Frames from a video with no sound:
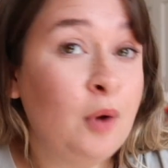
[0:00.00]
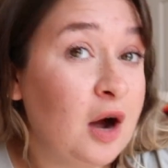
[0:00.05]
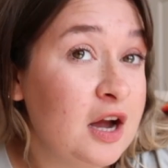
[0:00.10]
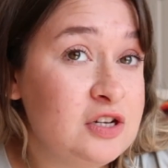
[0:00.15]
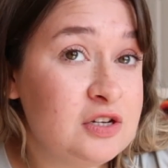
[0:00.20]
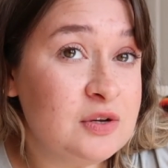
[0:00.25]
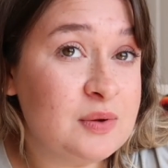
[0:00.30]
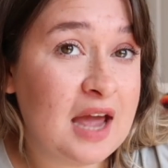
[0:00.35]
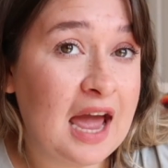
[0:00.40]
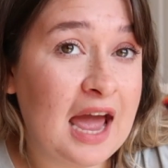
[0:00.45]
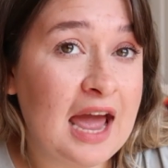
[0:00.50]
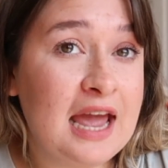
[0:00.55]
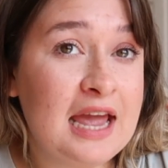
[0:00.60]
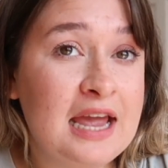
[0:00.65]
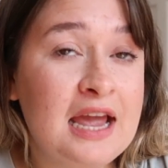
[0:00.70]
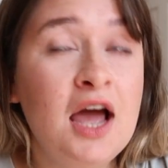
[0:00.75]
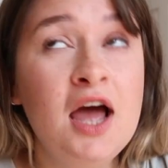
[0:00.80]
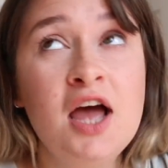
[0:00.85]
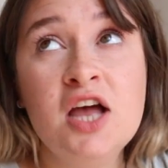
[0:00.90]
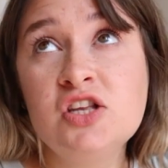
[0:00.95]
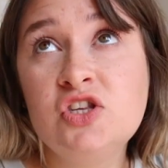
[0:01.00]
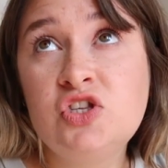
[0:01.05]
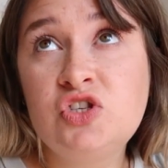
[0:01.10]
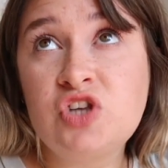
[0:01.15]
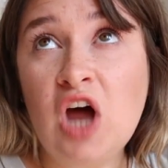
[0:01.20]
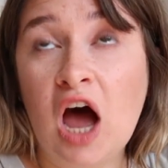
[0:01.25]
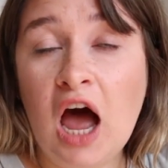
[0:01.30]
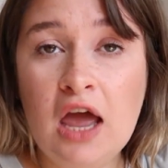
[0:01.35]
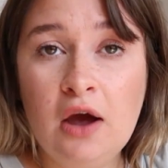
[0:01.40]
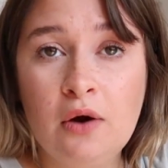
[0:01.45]
Y2K
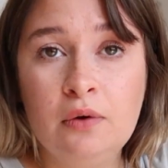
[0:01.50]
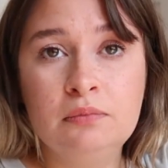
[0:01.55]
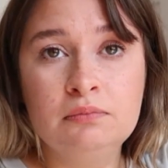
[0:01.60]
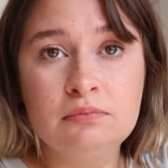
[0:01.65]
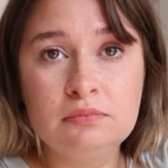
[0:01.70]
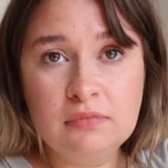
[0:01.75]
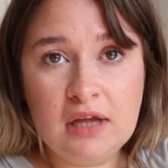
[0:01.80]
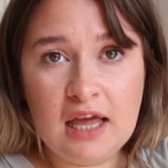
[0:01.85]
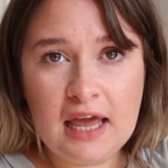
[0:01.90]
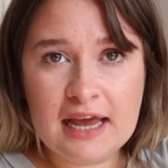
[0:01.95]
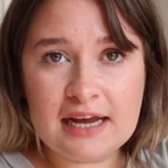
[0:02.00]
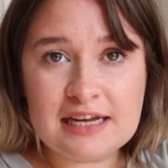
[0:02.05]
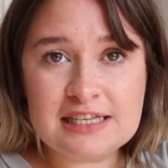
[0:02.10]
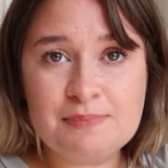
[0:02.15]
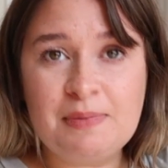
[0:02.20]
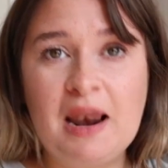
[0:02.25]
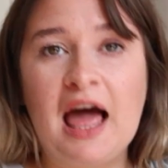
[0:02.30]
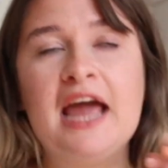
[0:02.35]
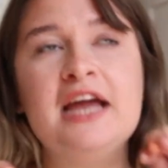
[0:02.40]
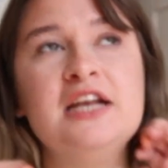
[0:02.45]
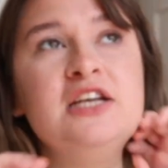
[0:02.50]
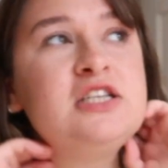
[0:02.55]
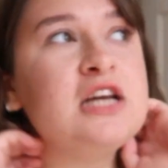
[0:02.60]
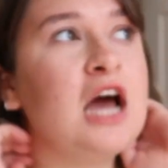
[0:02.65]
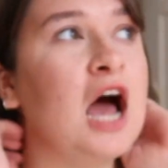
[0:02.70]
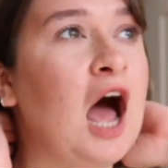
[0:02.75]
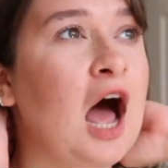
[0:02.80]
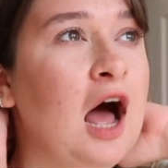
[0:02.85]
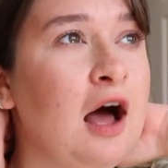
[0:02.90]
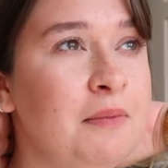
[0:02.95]
style explained.
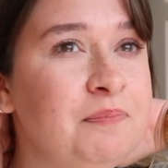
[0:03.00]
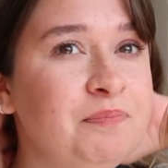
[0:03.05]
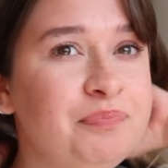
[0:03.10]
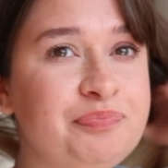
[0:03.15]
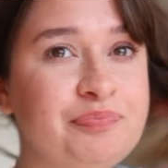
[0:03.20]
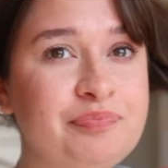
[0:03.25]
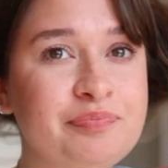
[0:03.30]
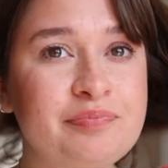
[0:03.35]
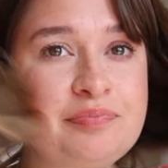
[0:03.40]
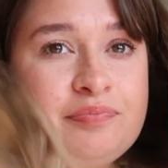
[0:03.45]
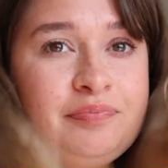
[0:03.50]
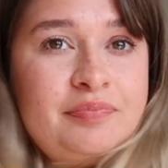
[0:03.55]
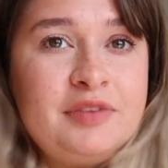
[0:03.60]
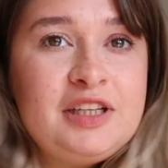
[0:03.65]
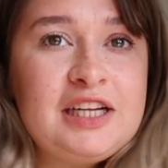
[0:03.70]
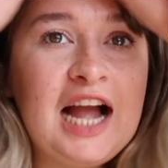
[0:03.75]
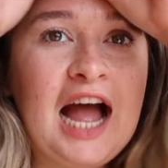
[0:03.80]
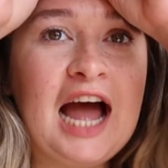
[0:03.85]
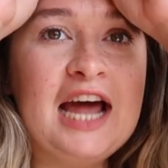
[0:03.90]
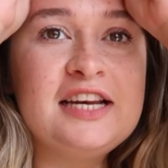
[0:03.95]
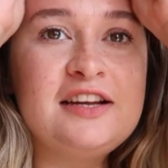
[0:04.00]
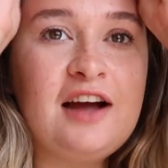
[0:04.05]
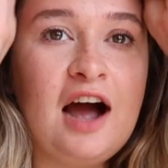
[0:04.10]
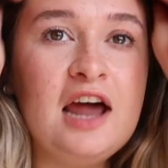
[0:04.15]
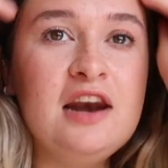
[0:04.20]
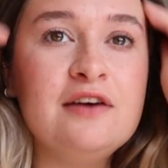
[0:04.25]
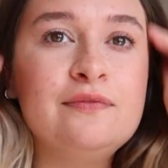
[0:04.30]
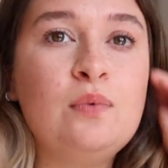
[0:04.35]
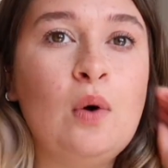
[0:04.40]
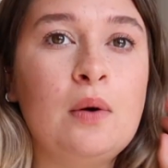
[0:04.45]
And
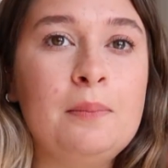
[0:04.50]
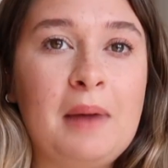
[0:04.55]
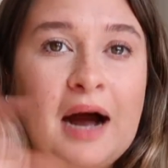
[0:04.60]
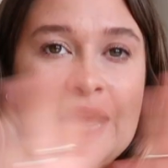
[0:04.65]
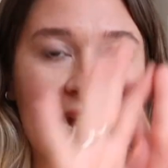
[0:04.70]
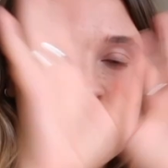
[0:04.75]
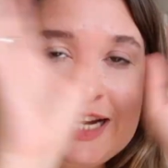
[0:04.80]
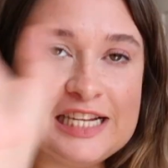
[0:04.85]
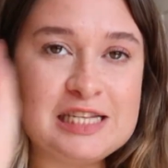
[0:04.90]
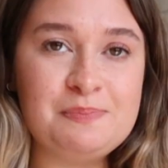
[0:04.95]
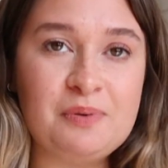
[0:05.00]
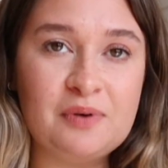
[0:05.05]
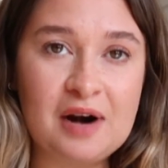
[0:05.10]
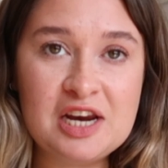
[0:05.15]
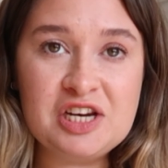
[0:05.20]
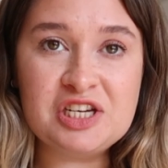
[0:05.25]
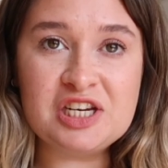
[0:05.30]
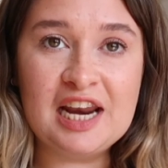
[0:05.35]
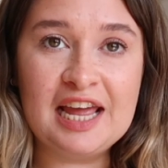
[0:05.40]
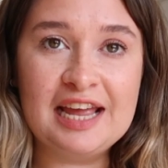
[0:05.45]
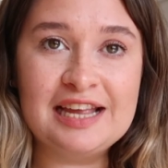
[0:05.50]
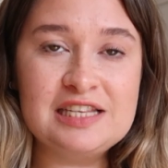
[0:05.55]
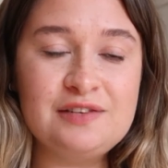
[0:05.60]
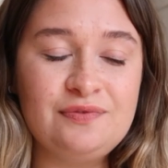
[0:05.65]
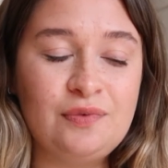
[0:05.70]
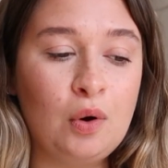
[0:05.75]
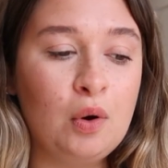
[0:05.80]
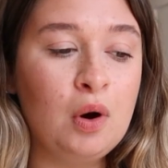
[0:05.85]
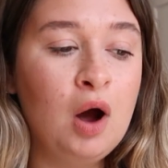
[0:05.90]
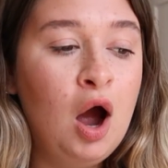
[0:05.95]
kind of what my inspiration is
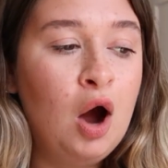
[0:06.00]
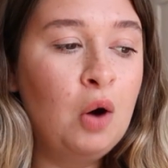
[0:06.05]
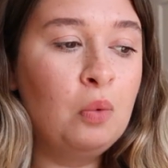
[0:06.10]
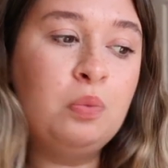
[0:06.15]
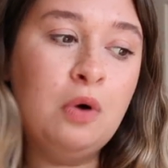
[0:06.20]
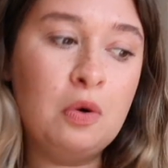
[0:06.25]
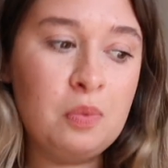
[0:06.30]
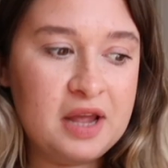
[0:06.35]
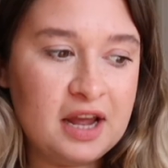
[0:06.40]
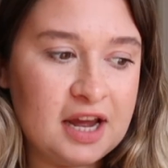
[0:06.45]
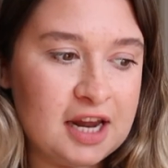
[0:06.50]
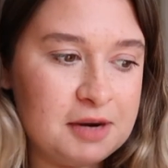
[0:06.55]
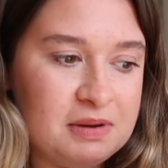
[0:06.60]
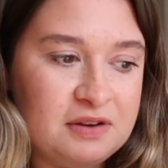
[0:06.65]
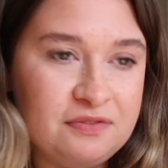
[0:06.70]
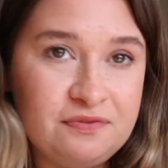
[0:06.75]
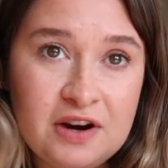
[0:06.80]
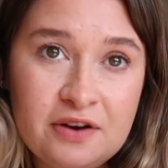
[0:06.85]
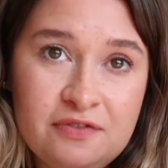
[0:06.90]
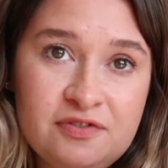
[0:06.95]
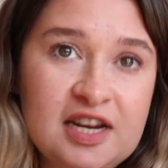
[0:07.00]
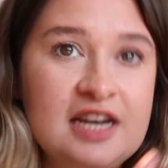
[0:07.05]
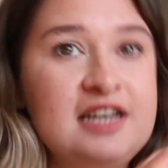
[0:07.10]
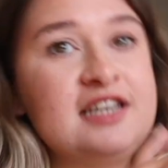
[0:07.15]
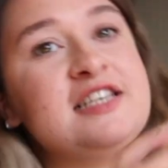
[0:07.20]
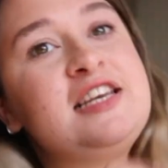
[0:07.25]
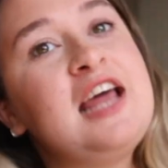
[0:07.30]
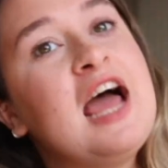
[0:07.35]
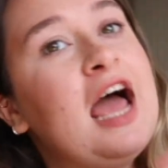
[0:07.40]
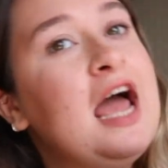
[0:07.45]
for what we are going to be thrifting
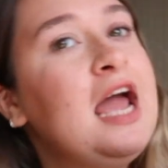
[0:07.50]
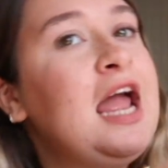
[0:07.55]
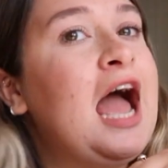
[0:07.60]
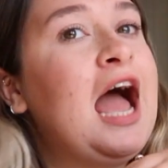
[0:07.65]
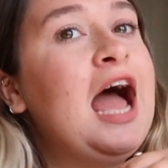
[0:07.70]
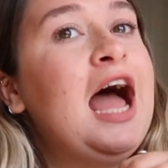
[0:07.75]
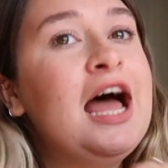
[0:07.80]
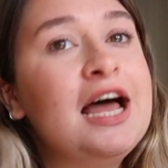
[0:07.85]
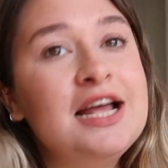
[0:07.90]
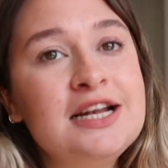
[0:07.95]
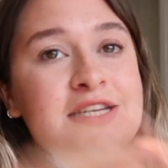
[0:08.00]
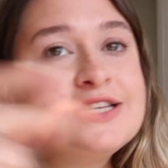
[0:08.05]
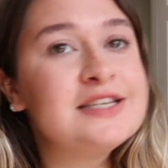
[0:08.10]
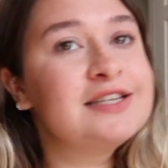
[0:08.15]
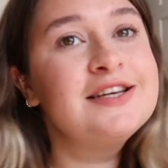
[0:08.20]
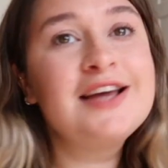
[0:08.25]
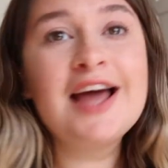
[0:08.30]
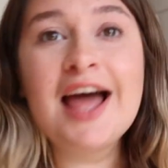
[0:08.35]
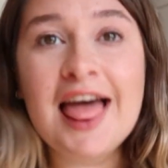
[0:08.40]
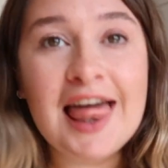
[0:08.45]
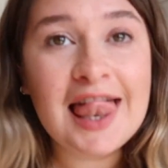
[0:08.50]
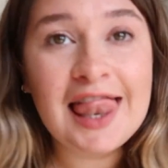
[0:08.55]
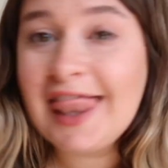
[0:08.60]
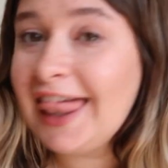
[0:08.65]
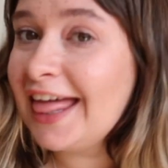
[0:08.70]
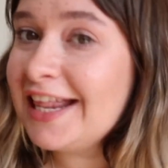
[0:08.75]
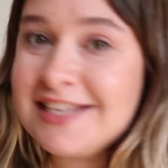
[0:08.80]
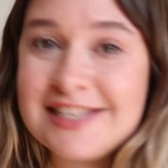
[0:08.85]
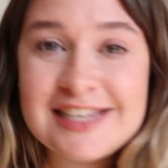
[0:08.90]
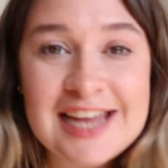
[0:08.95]
today. And
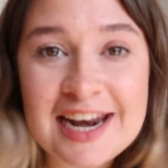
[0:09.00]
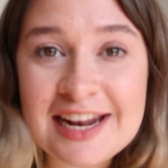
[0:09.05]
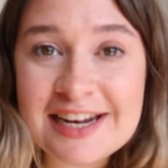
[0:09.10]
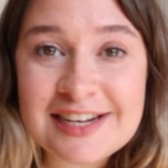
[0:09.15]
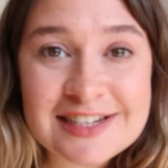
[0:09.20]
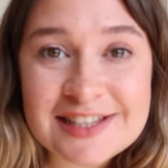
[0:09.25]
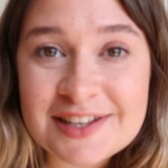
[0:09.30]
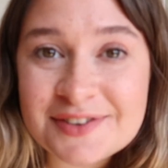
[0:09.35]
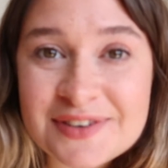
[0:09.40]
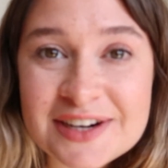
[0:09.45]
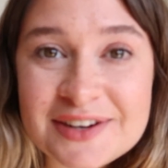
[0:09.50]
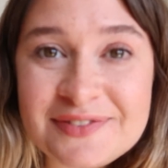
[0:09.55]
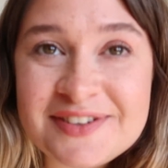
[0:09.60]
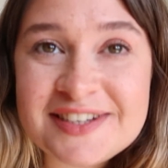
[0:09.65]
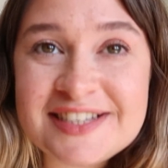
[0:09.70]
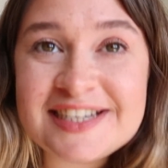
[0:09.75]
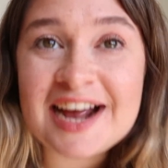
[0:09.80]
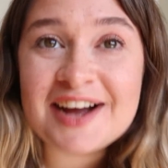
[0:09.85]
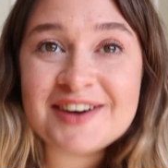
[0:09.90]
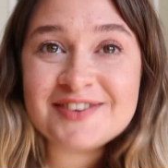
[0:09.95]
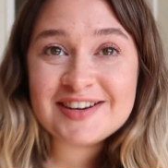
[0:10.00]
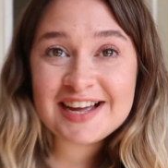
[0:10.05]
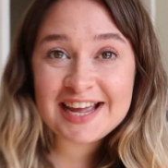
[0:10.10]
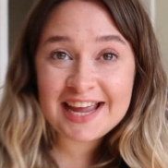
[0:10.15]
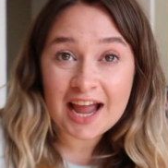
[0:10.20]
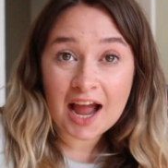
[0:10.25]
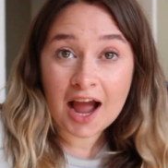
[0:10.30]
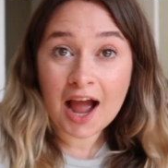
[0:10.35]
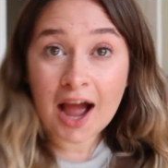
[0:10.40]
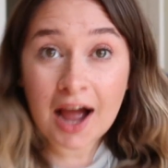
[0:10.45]
let's get into the thrift, shall we?